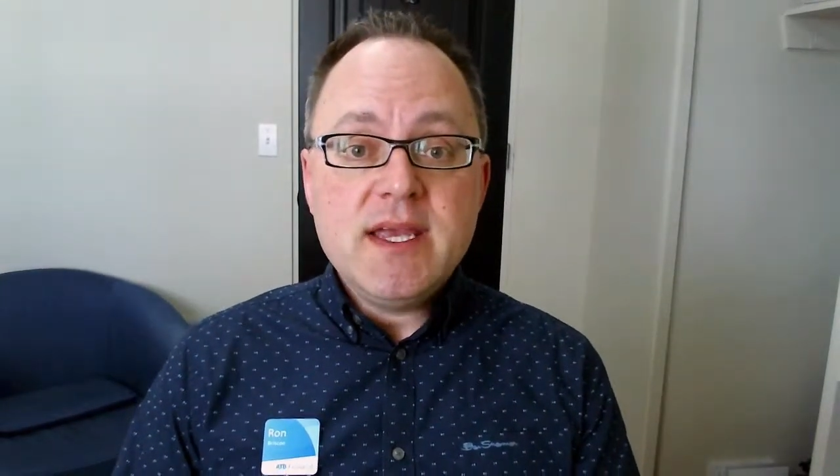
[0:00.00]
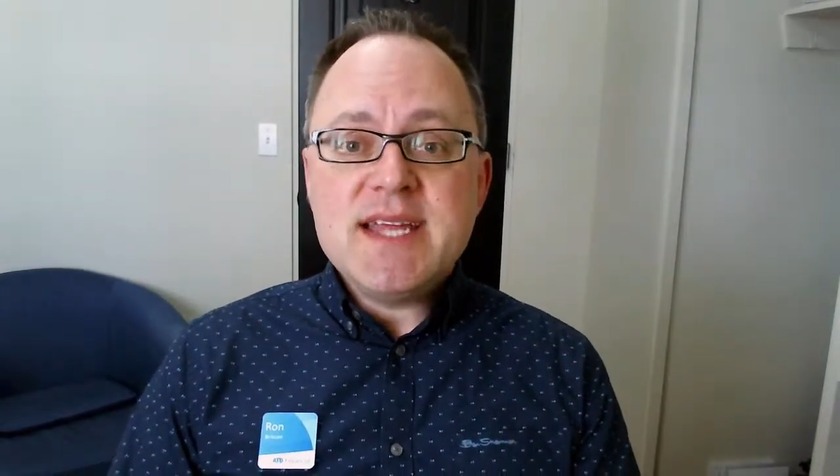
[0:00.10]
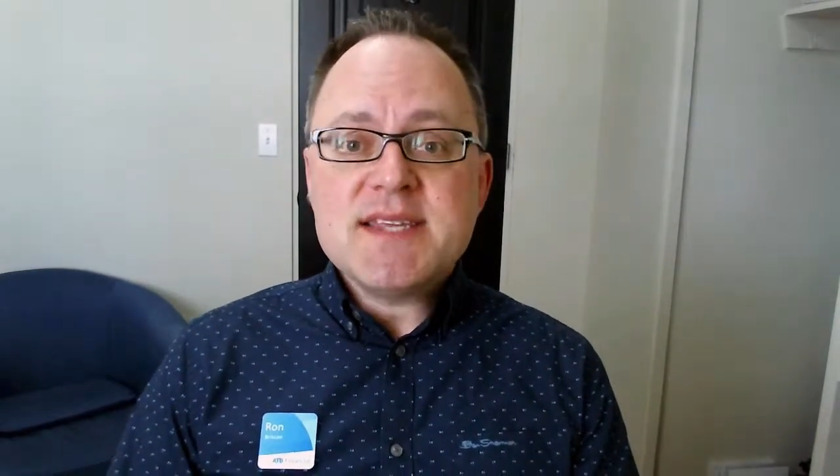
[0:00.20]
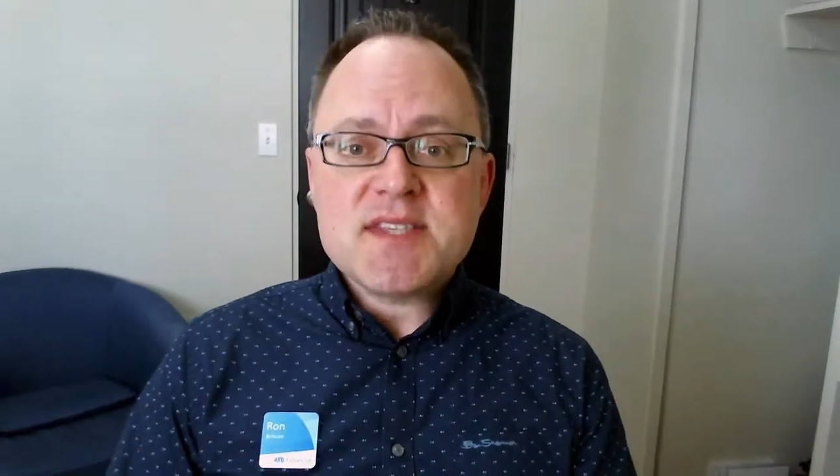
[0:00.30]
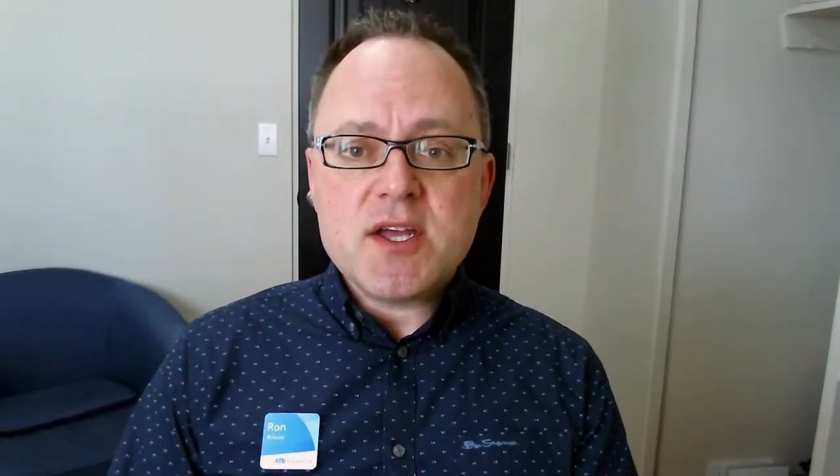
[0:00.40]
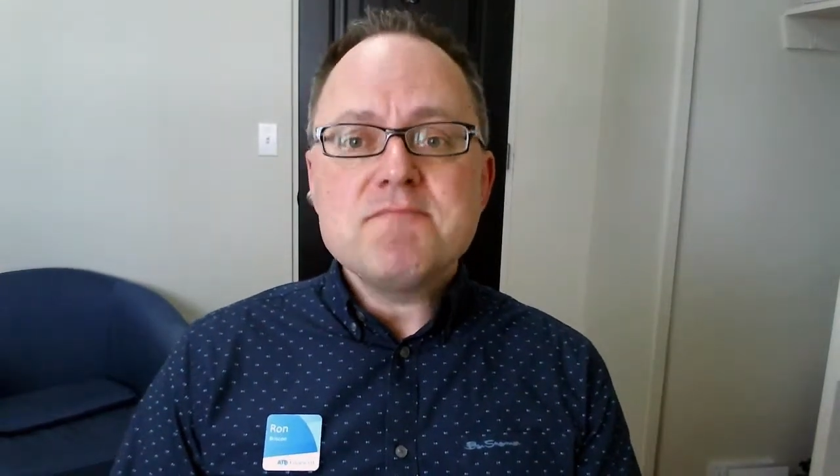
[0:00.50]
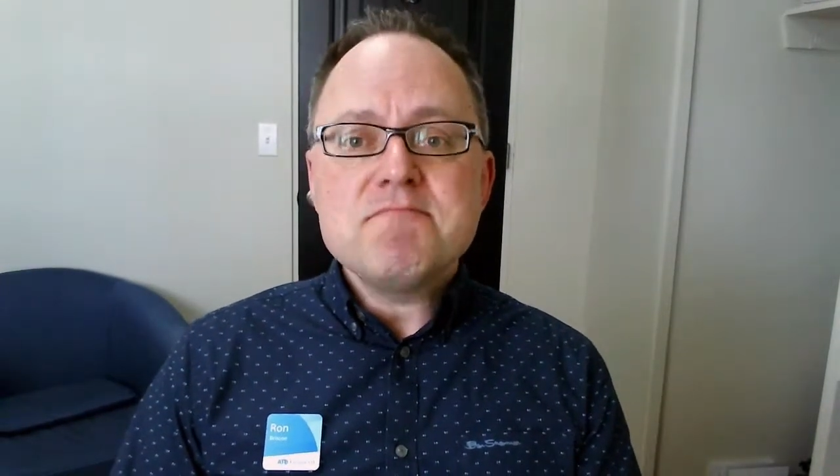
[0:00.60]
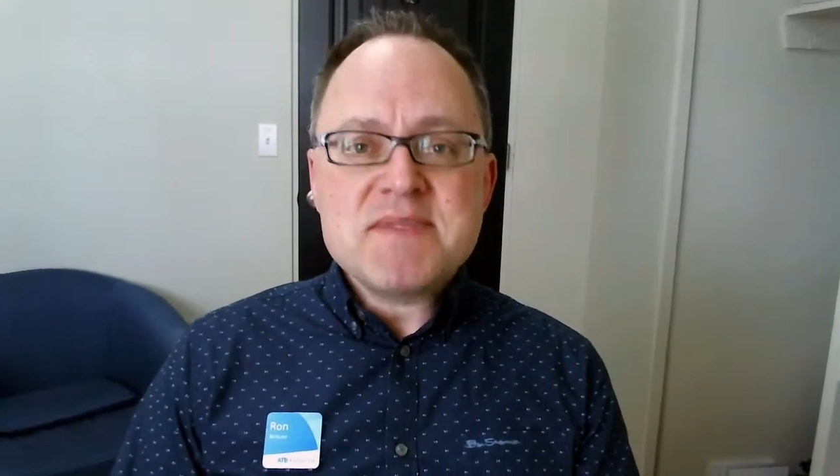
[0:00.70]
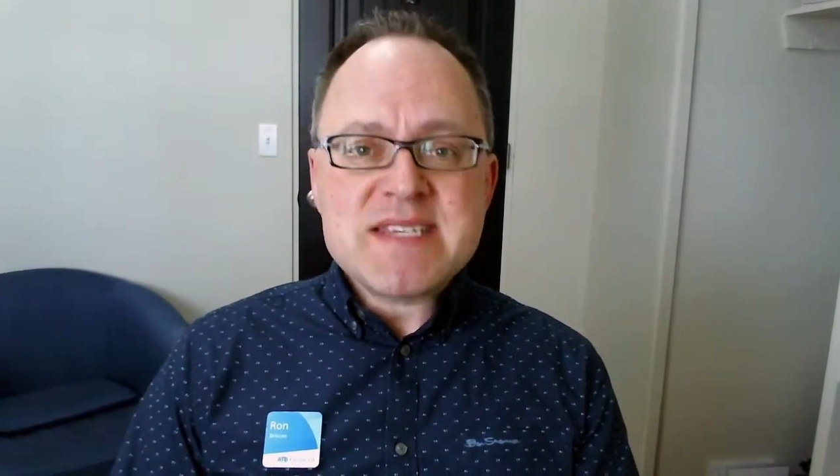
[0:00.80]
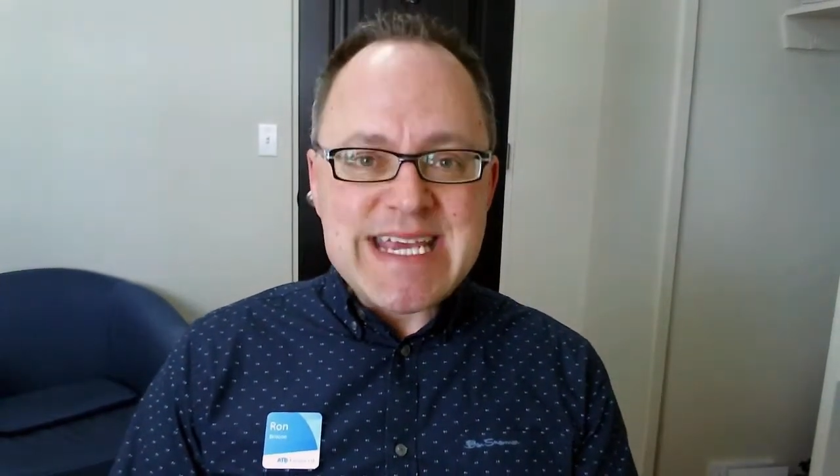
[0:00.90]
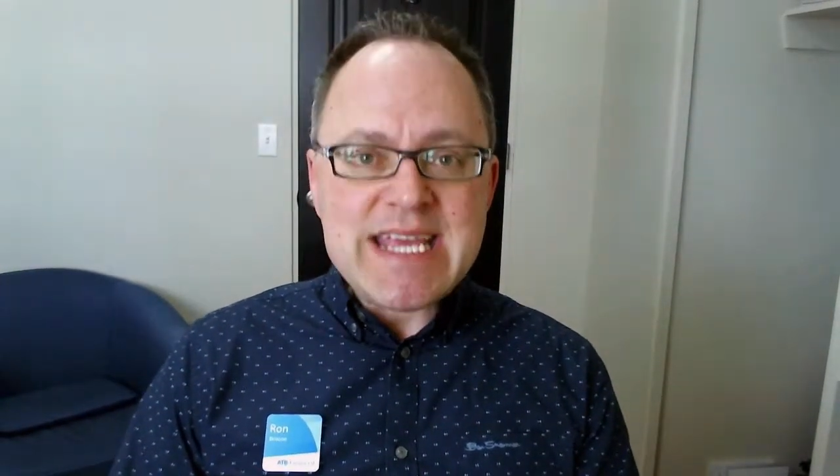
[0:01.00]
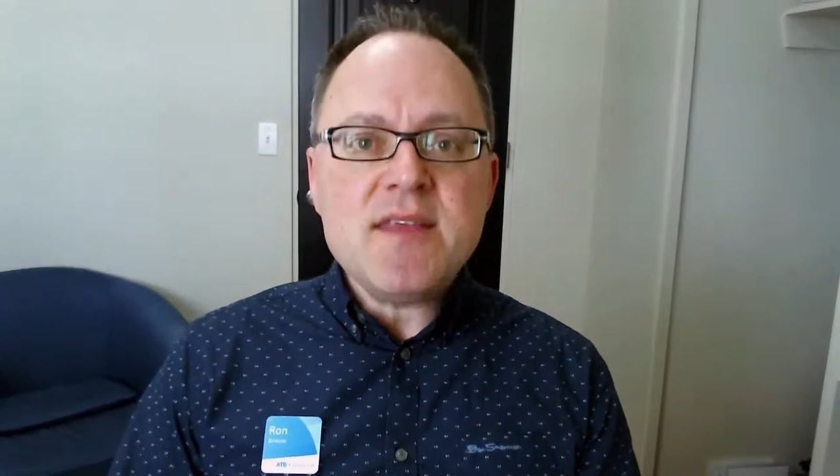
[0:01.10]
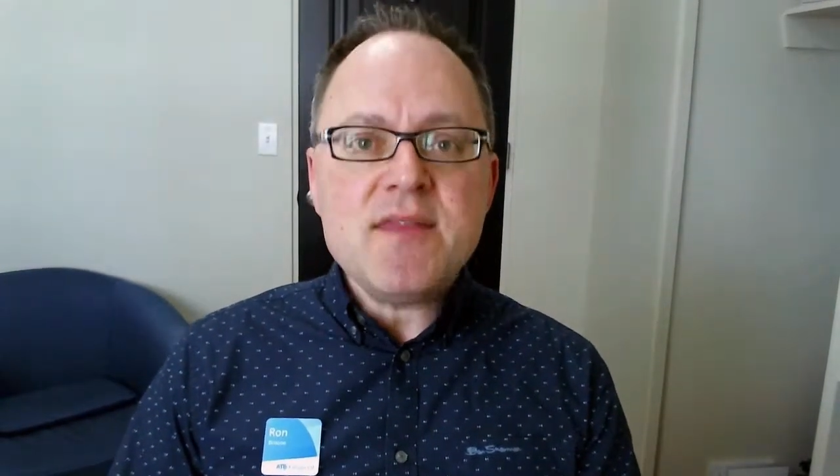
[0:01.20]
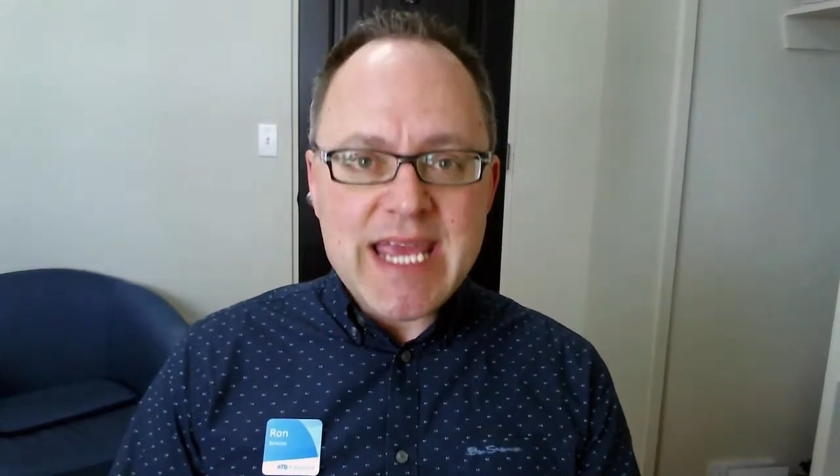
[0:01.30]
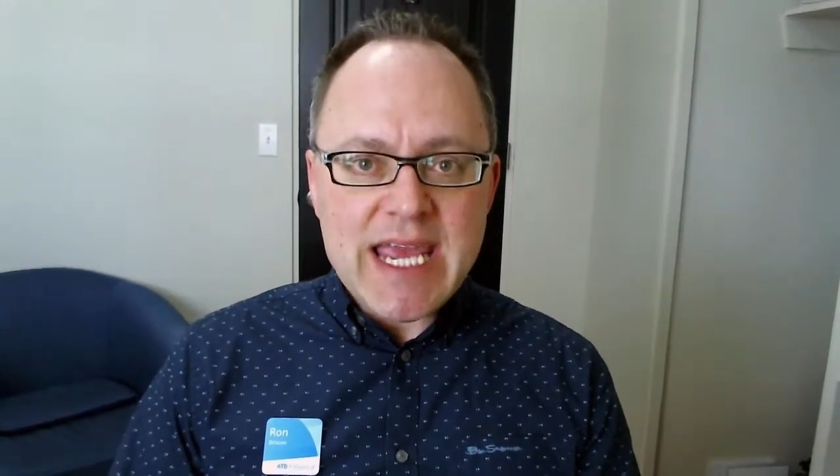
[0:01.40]
It's their skin
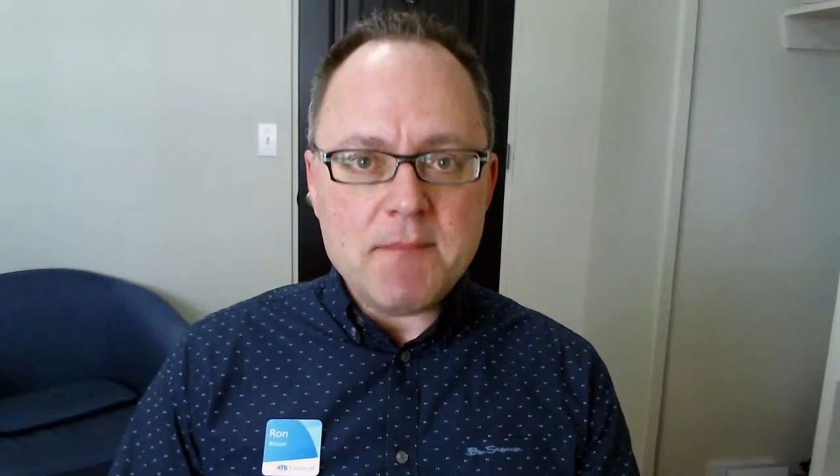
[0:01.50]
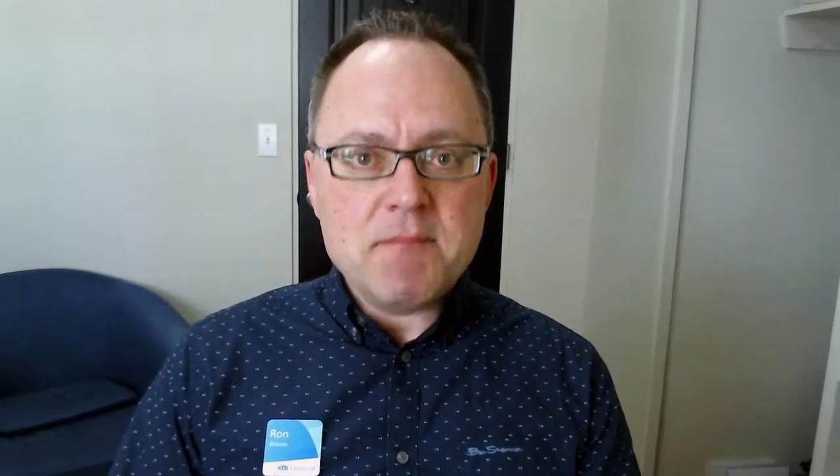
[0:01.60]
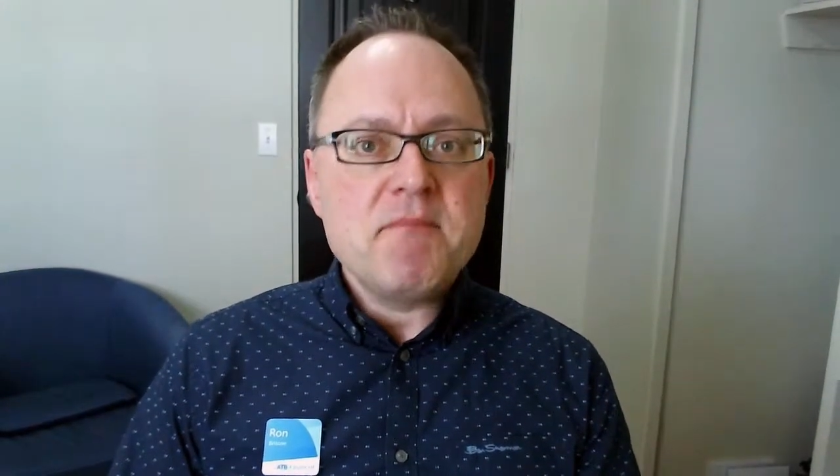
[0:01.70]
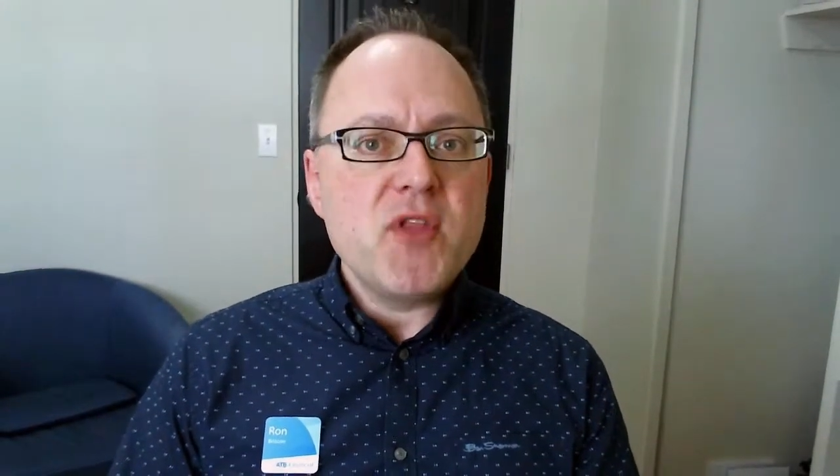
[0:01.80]
in the game,